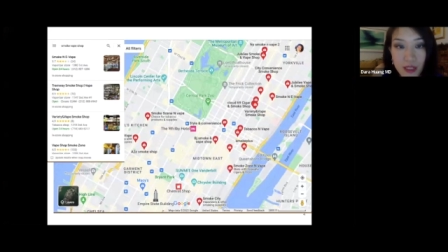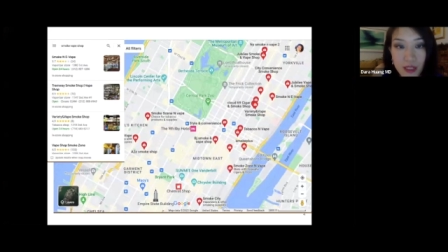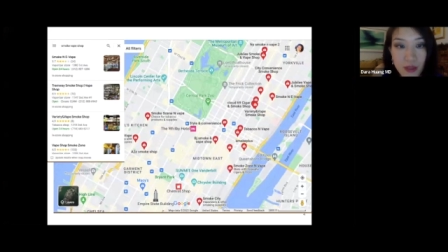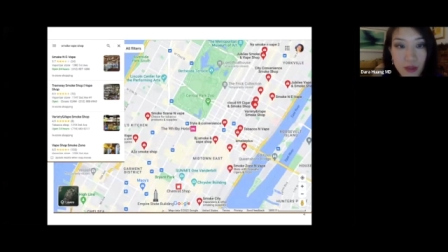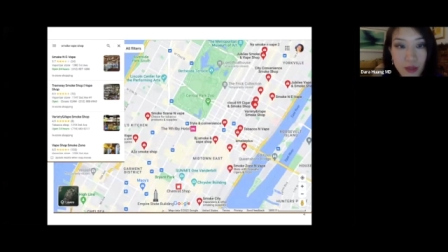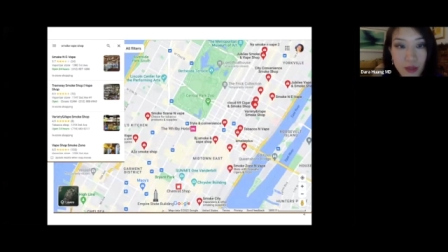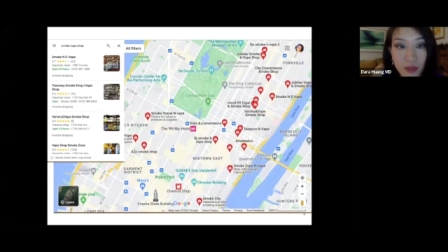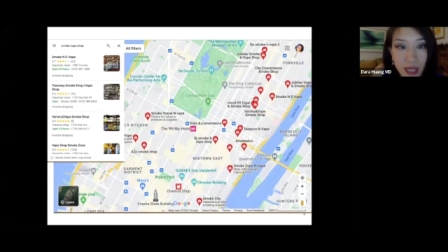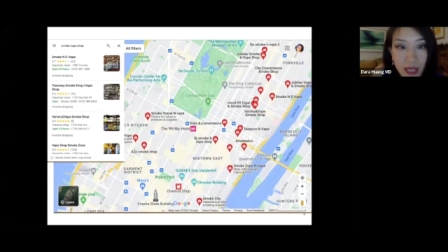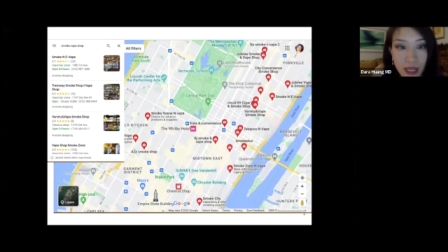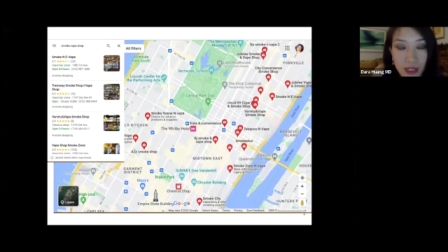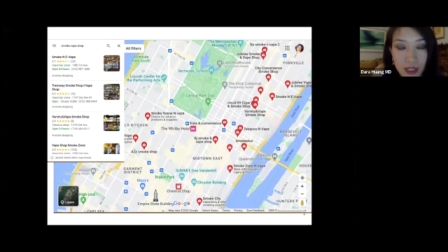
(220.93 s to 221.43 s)

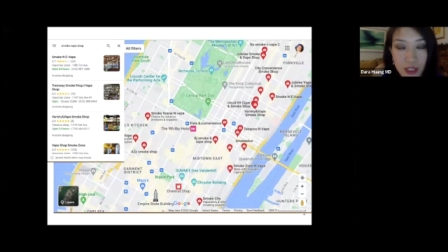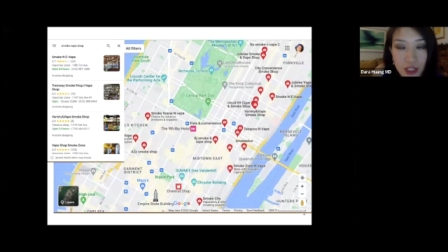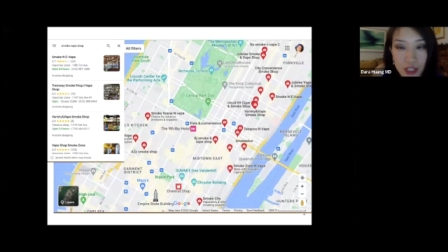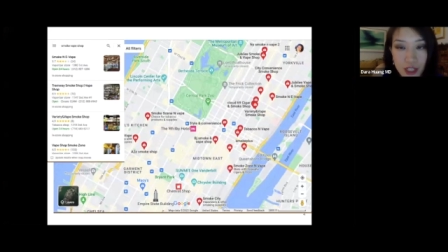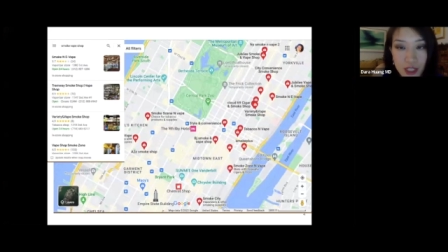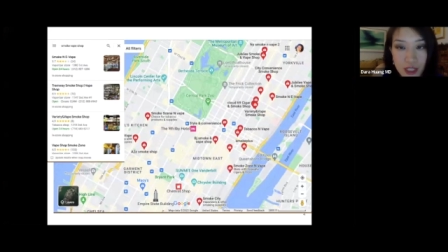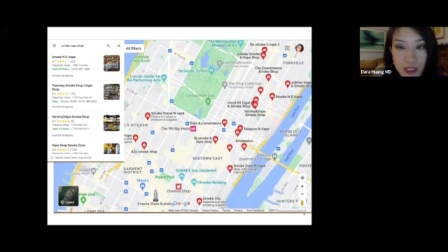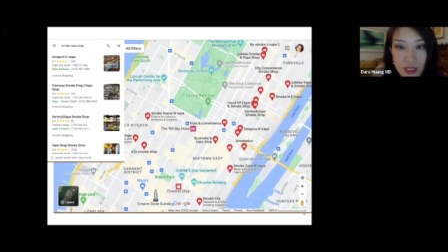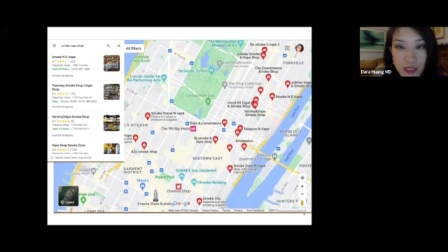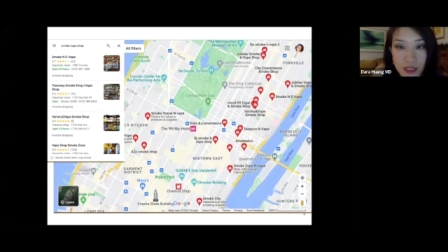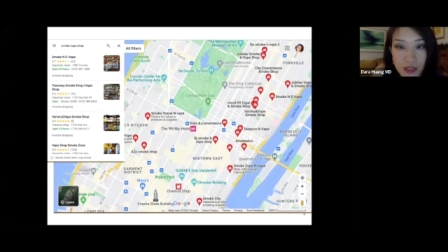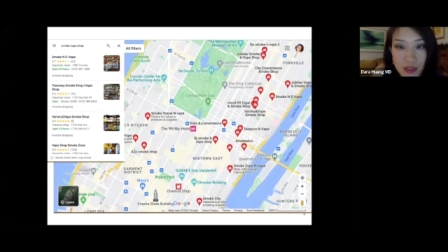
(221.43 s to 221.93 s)

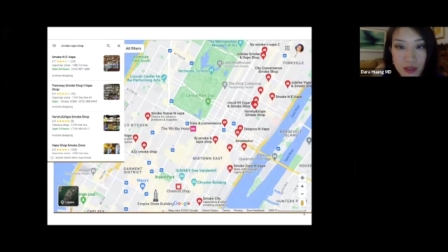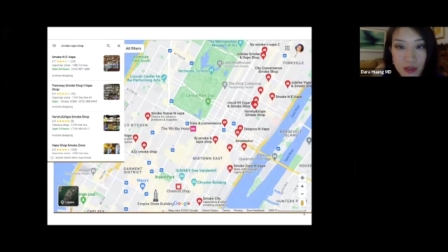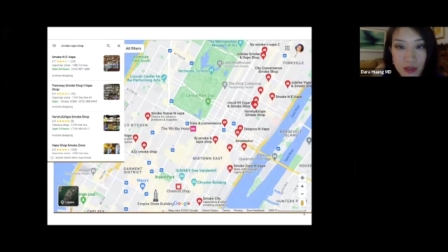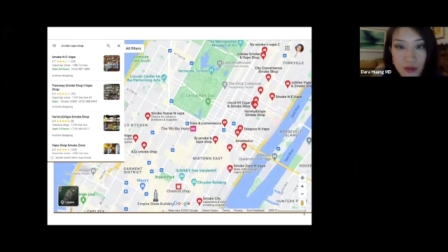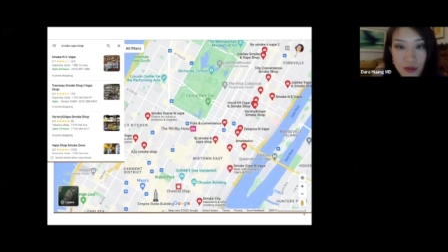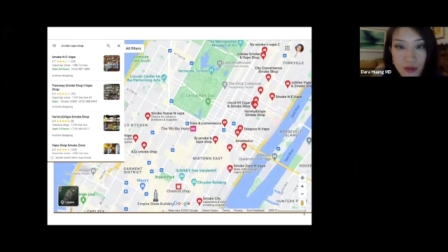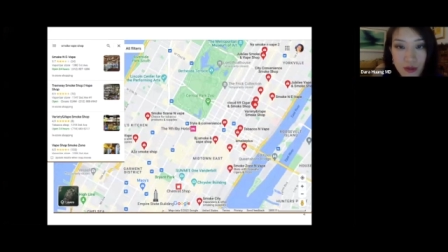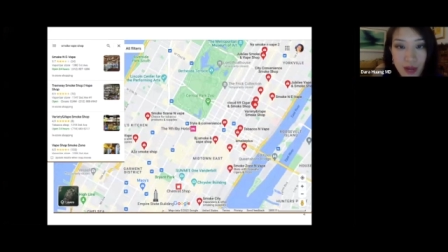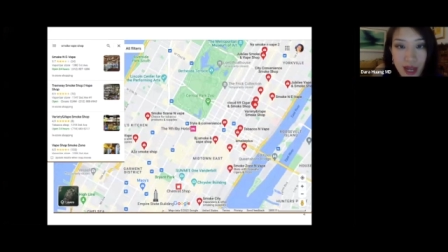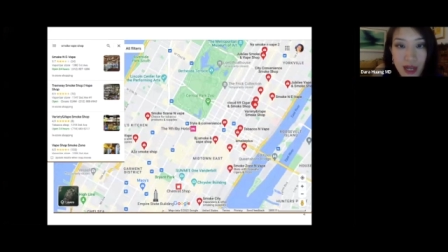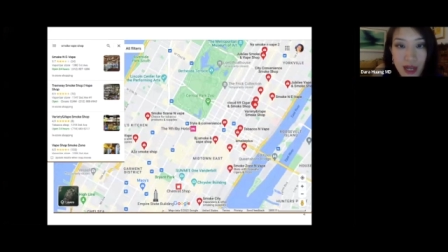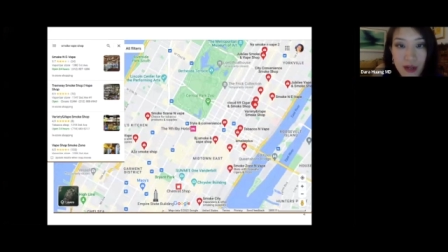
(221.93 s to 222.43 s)
locations
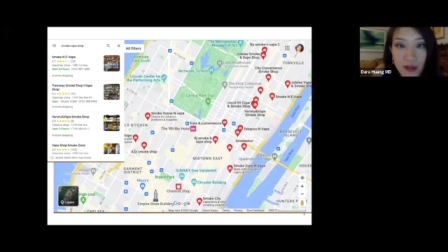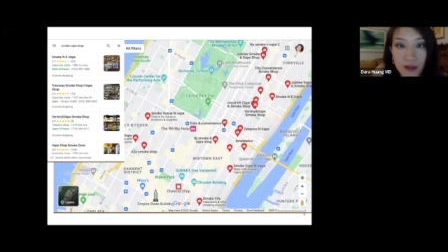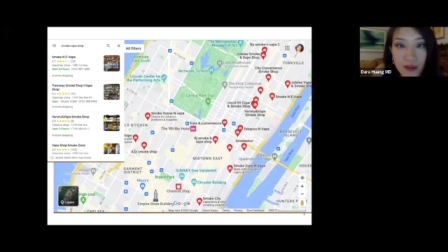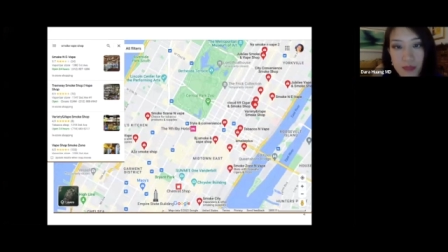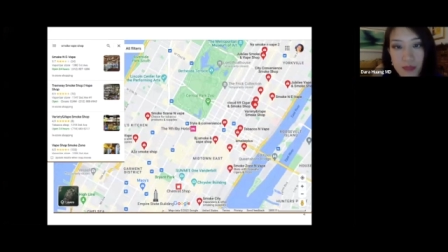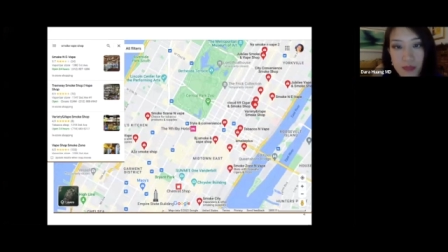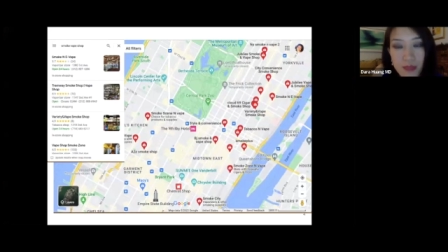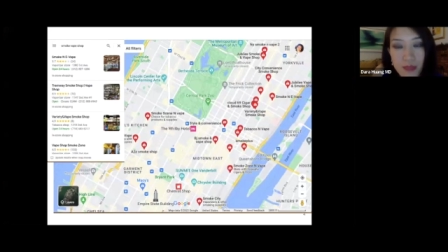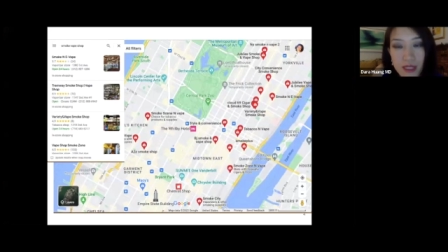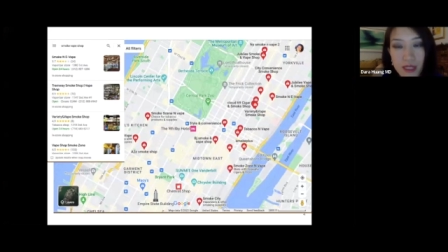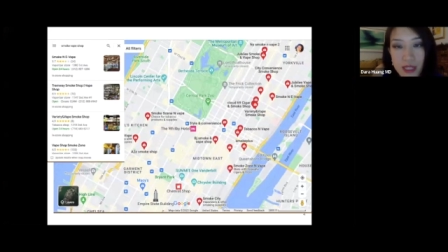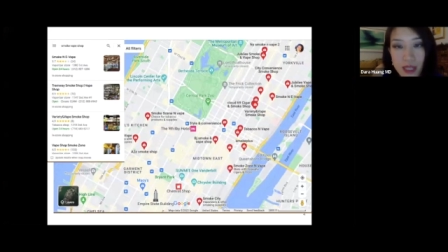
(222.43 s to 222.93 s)
throughout
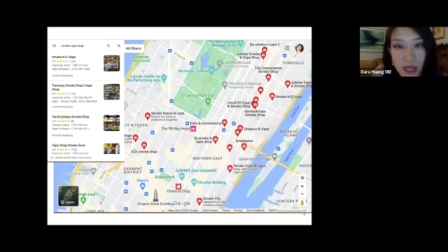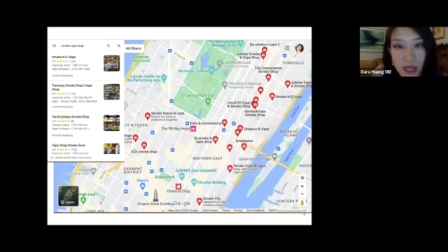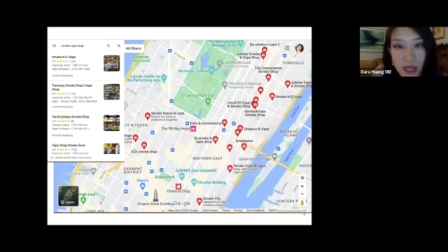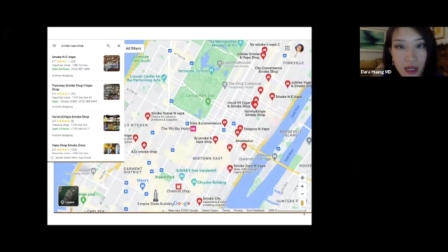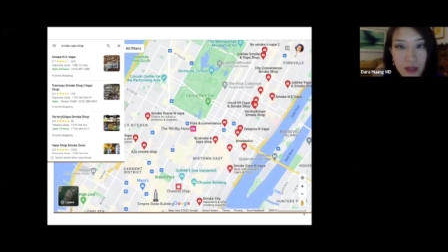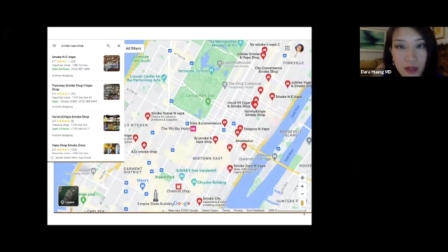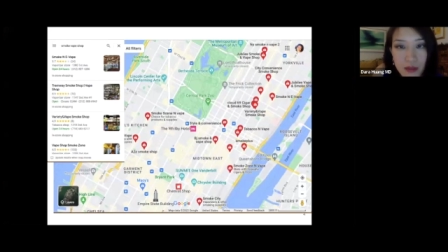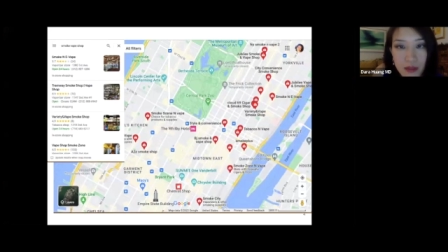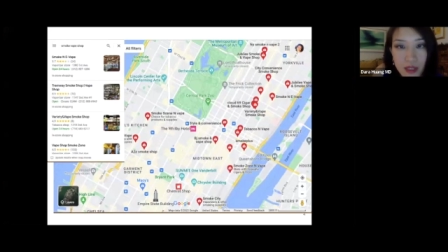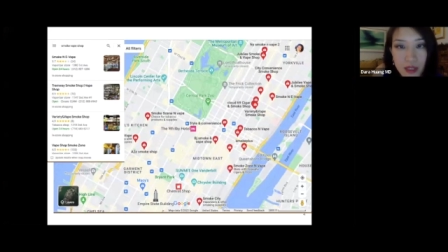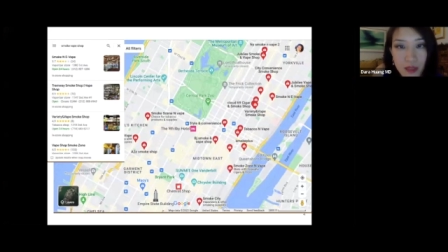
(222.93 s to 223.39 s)
Midtown,